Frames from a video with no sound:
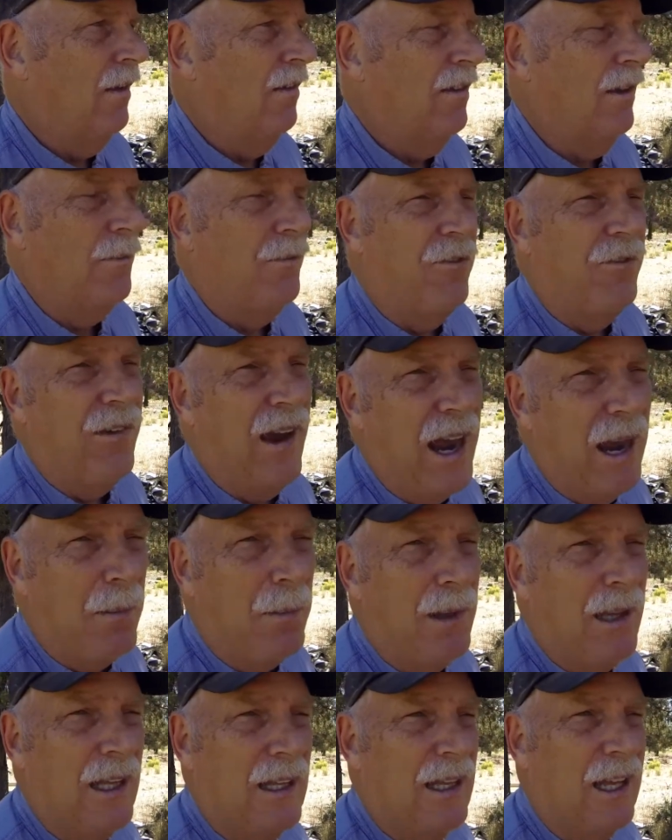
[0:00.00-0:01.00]
some
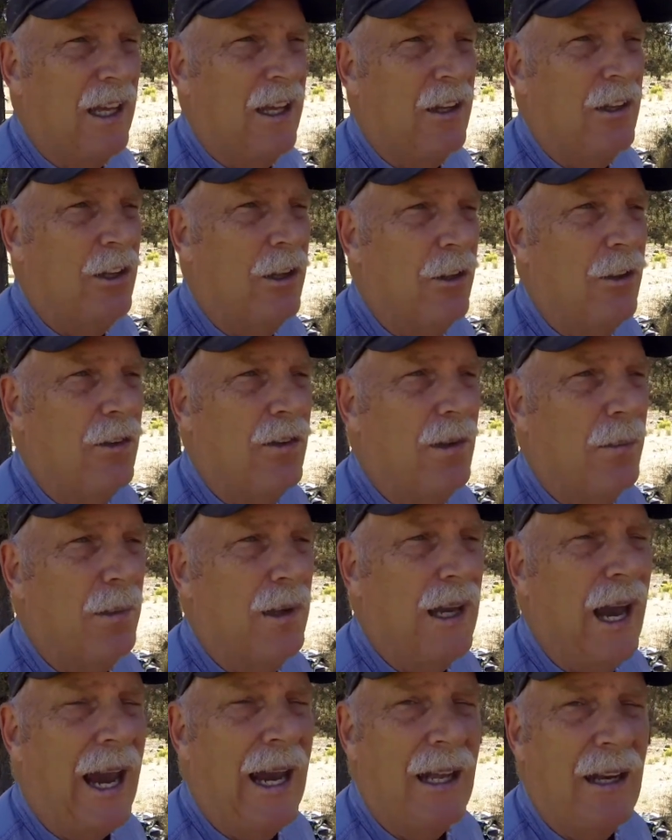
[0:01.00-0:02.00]
family that could use some
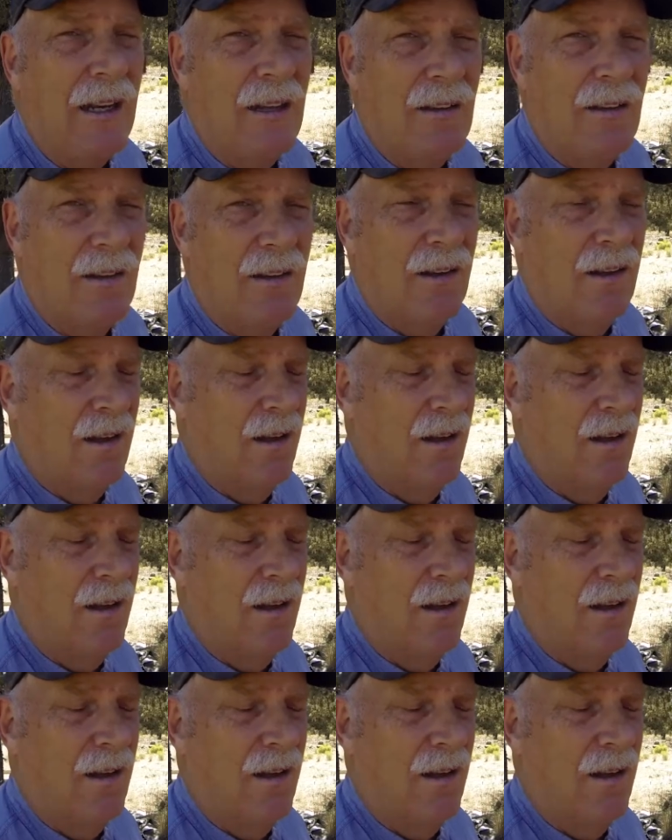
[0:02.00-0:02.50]
guidance,